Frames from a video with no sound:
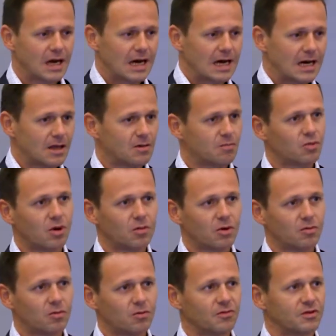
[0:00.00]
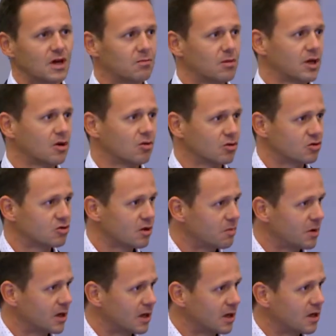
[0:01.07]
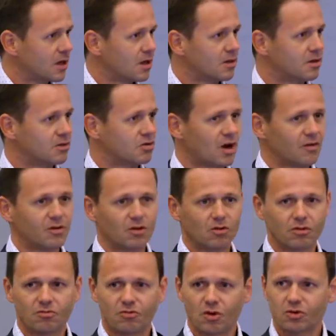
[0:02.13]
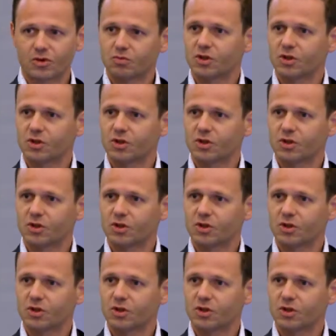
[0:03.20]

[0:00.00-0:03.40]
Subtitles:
the problem of doubling or tripling the traffic on the roads,